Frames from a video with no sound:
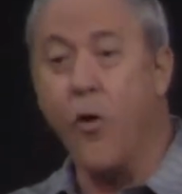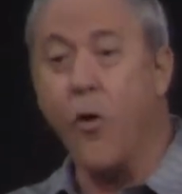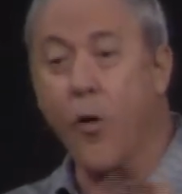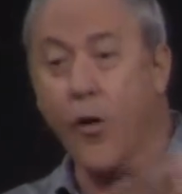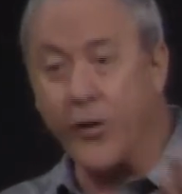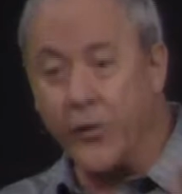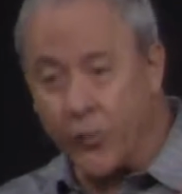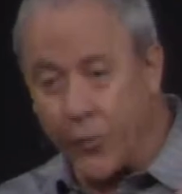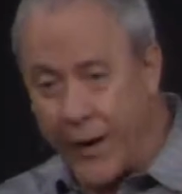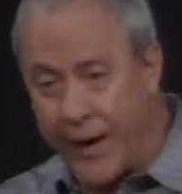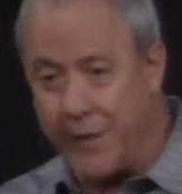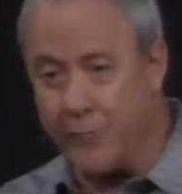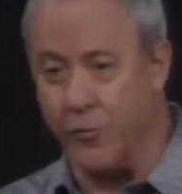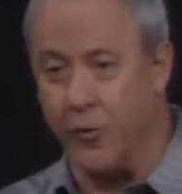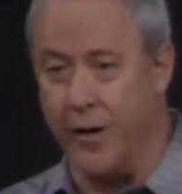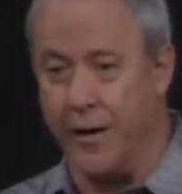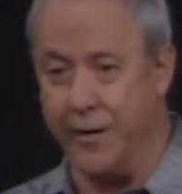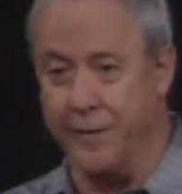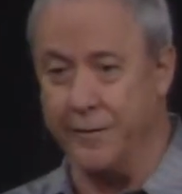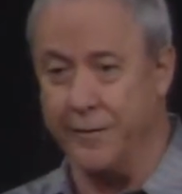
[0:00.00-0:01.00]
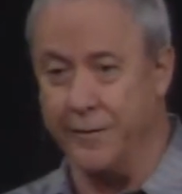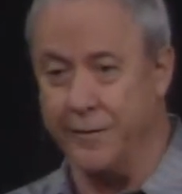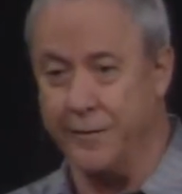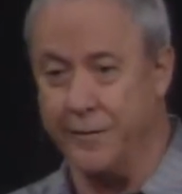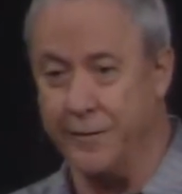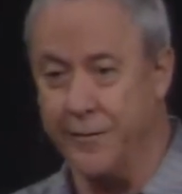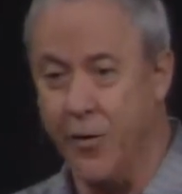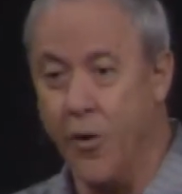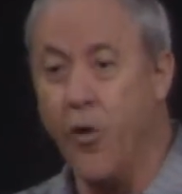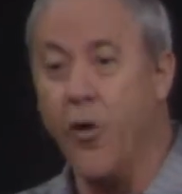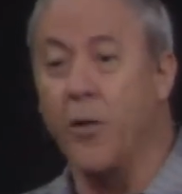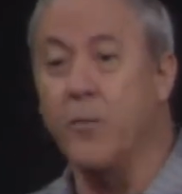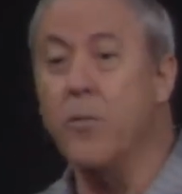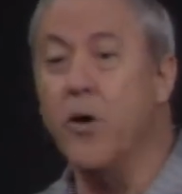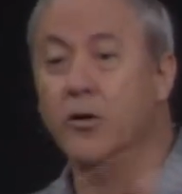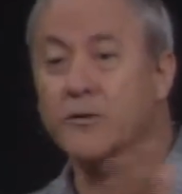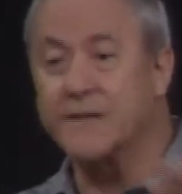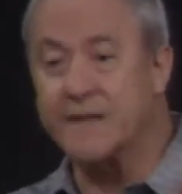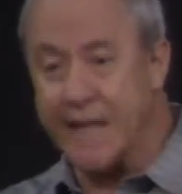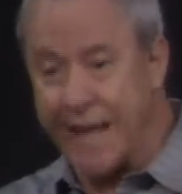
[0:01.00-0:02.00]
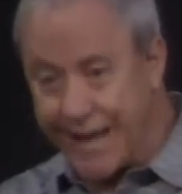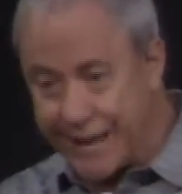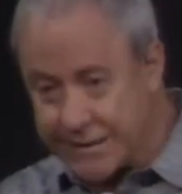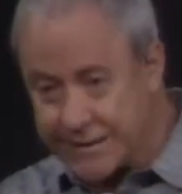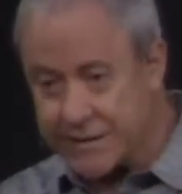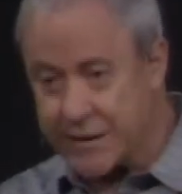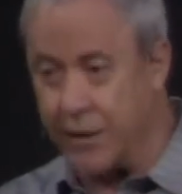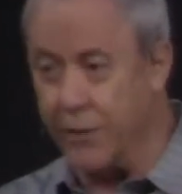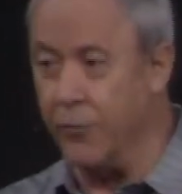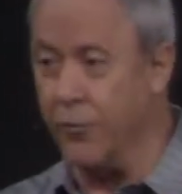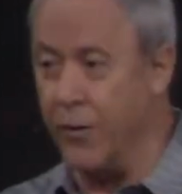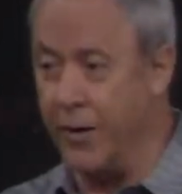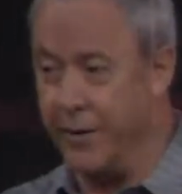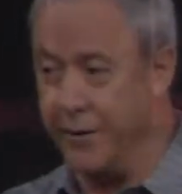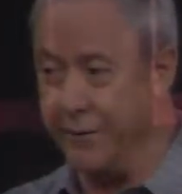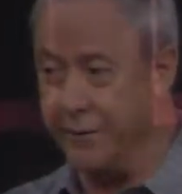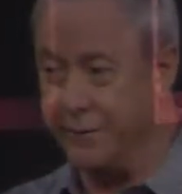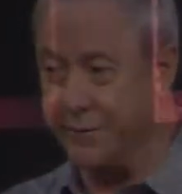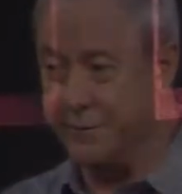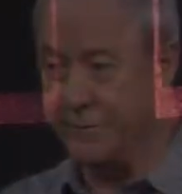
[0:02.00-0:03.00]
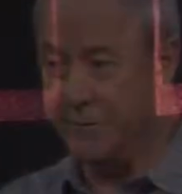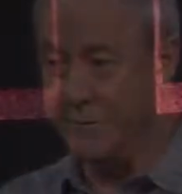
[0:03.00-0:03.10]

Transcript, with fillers: or great one or most excellent one.